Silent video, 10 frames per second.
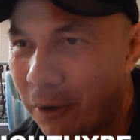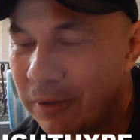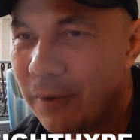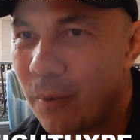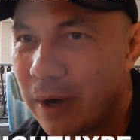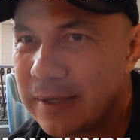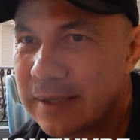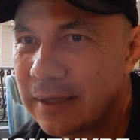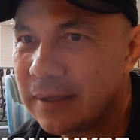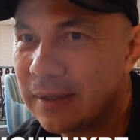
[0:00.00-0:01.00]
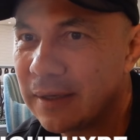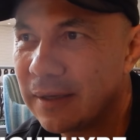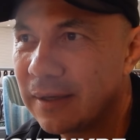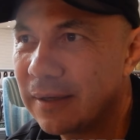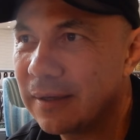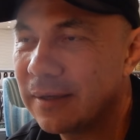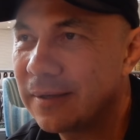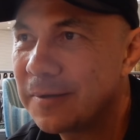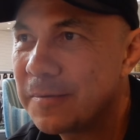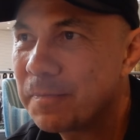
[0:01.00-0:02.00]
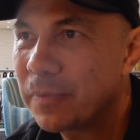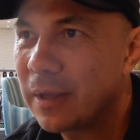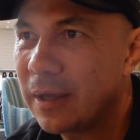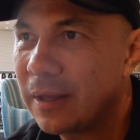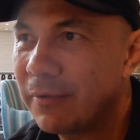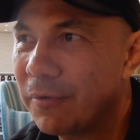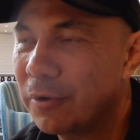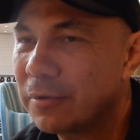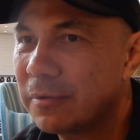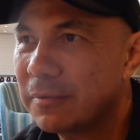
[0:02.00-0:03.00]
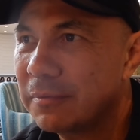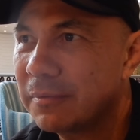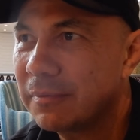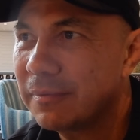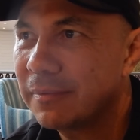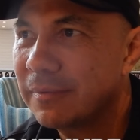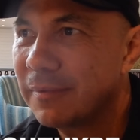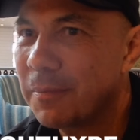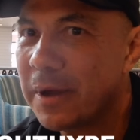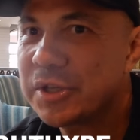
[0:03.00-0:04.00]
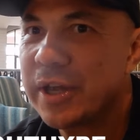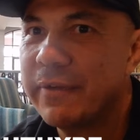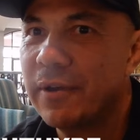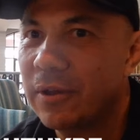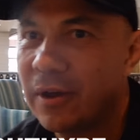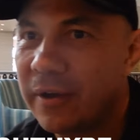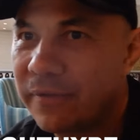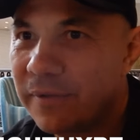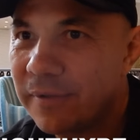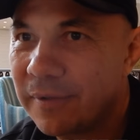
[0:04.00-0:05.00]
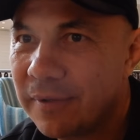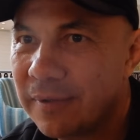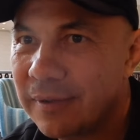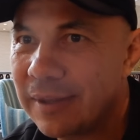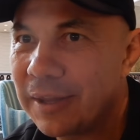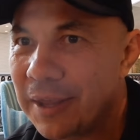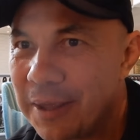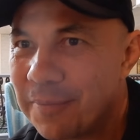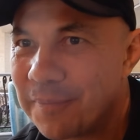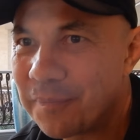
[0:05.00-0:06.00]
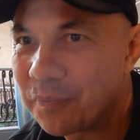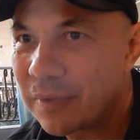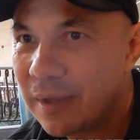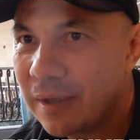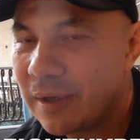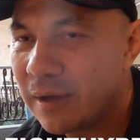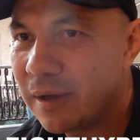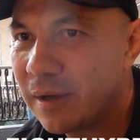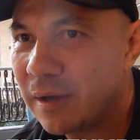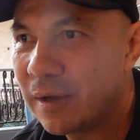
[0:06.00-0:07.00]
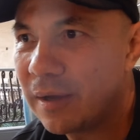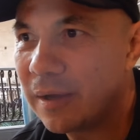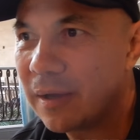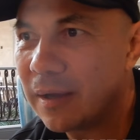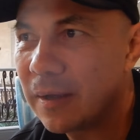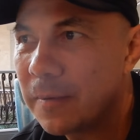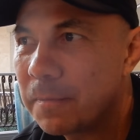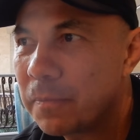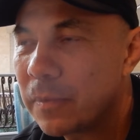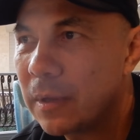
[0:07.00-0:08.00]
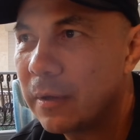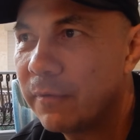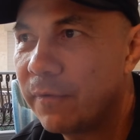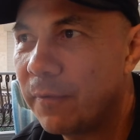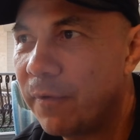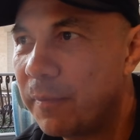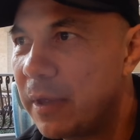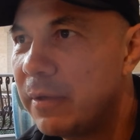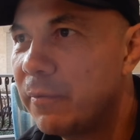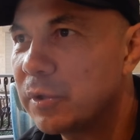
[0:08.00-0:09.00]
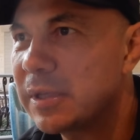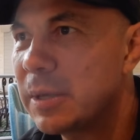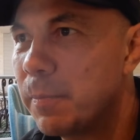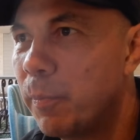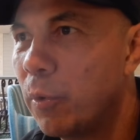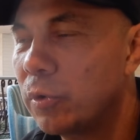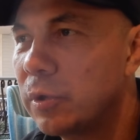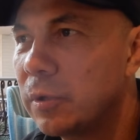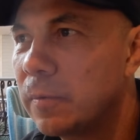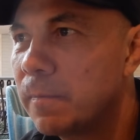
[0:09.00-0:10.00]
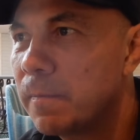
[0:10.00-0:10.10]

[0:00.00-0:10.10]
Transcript: all the wiser, uh, and I've got much heavier life than him. Uh, for, for me, it was important